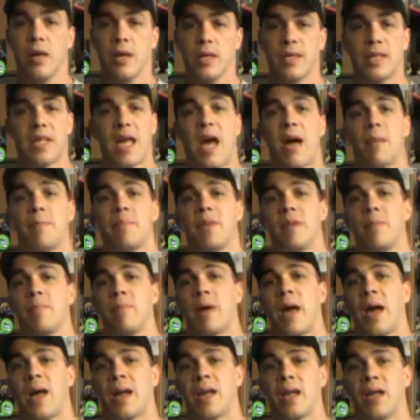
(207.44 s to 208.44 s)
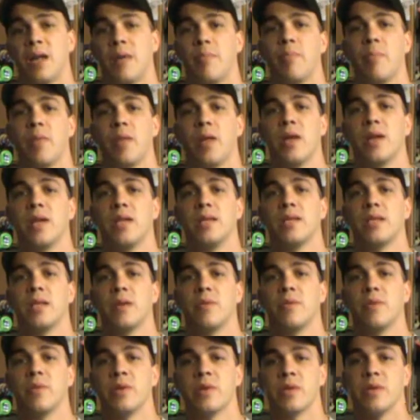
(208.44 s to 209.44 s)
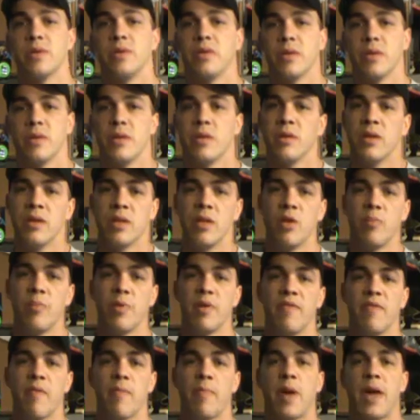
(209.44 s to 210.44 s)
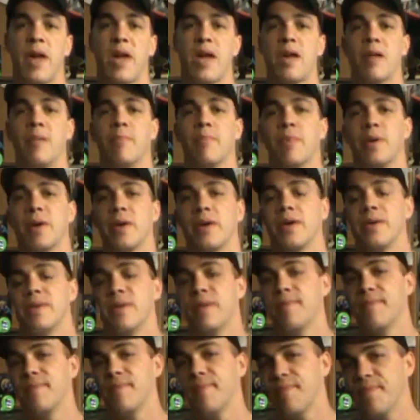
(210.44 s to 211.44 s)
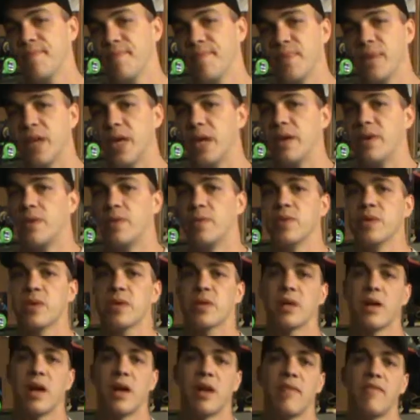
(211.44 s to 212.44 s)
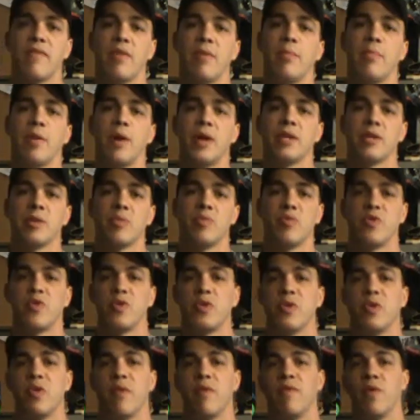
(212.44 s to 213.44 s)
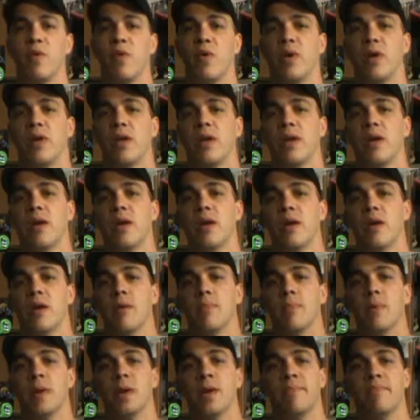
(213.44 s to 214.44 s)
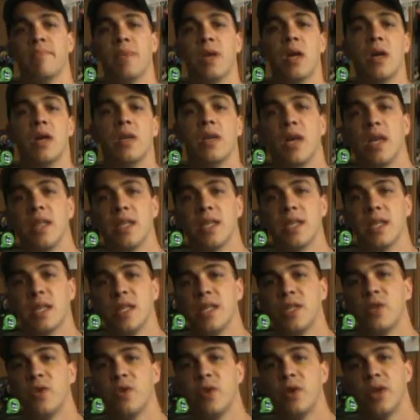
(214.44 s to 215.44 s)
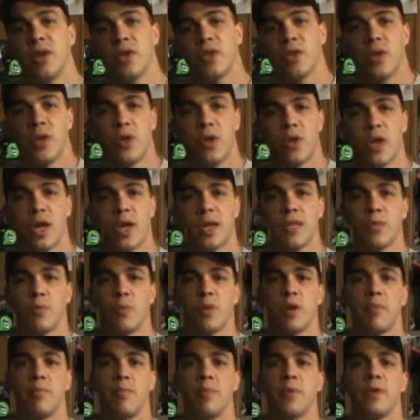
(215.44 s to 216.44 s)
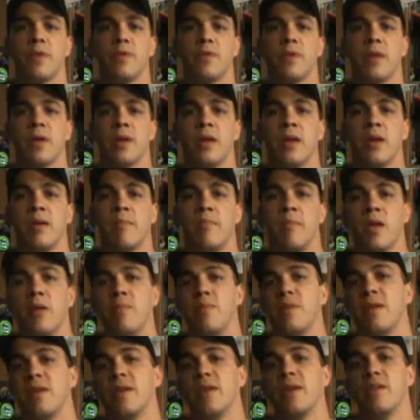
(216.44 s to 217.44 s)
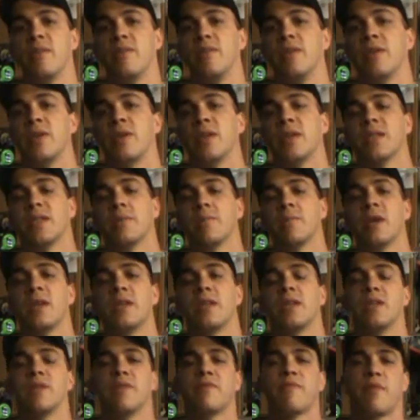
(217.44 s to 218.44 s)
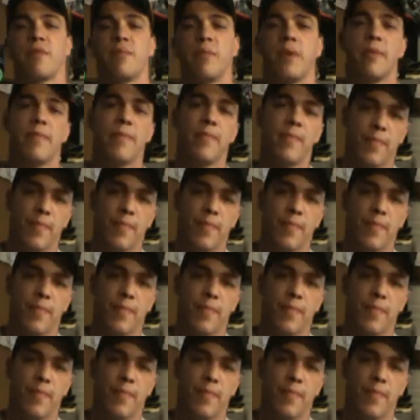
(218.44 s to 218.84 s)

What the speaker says: tapped it back into place. It was a little bit of a pain, but it was kind of impossible to avoid. But yeah, let's get to it. I'll show you guys what I built, and maybe you can get some ideas from it.